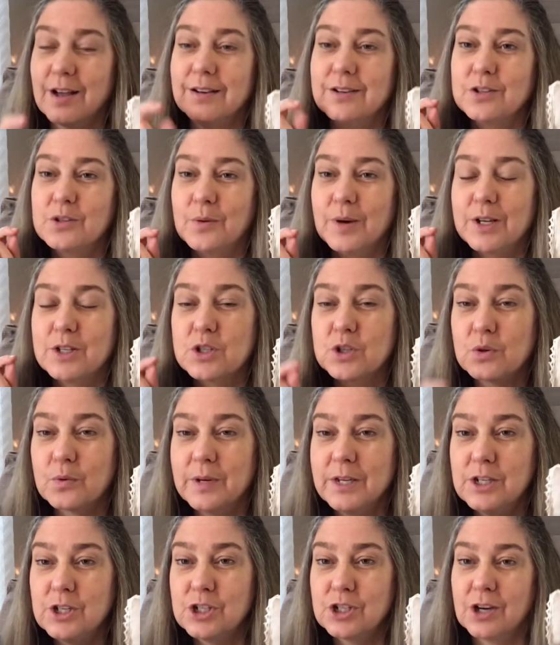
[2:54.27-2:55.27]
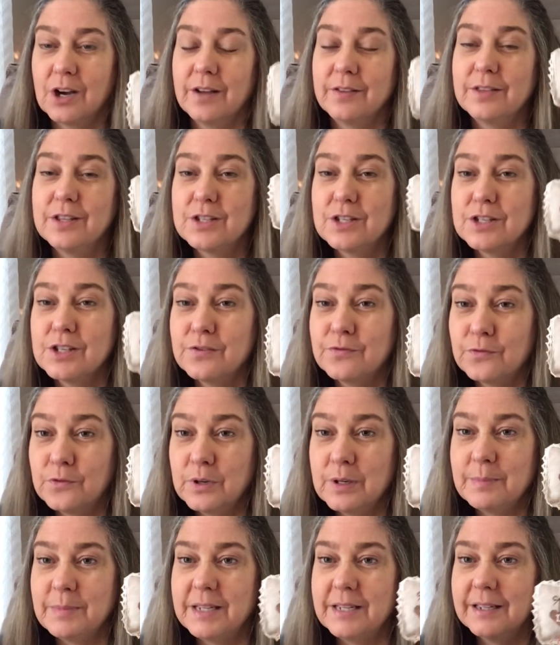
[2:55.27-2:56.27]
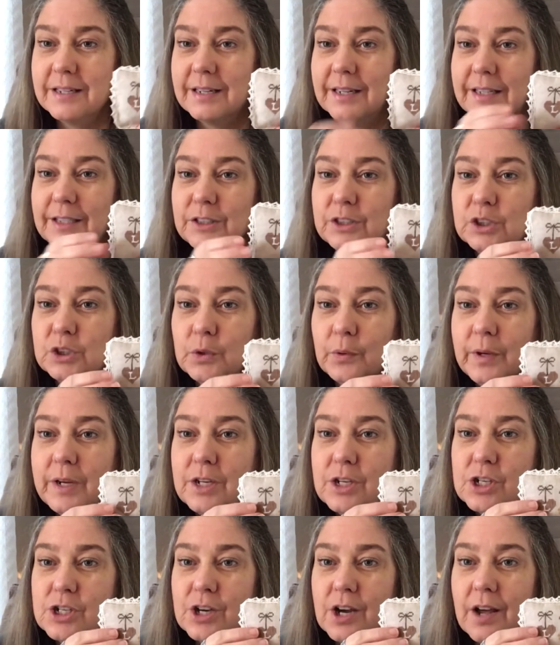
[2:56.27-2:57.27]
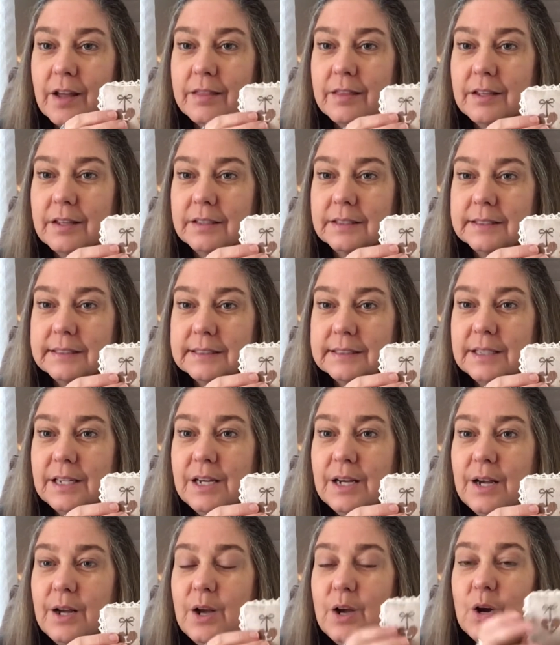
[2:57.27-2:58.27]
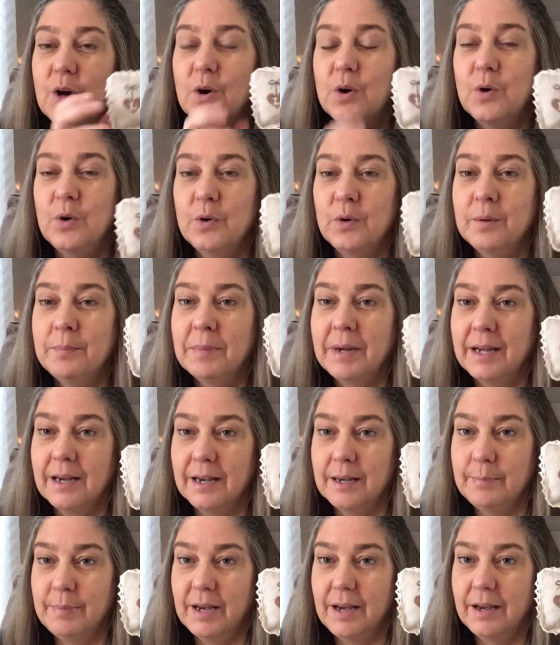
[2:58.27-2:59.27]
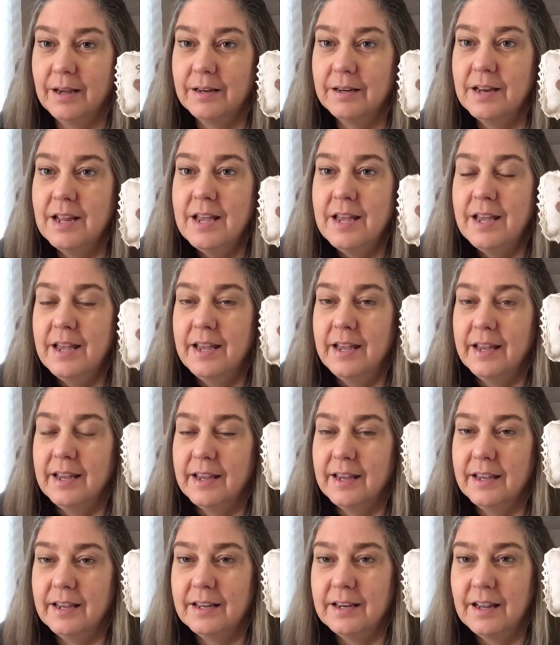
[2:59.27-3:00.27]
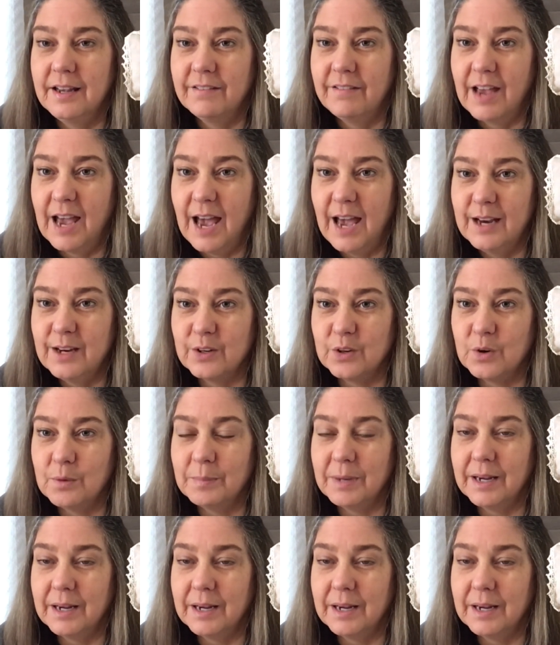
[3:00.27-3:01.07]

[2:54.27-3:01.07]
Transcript: So I screenshot, this is a freebie, and I had screenshot this on my iPad and have had it on my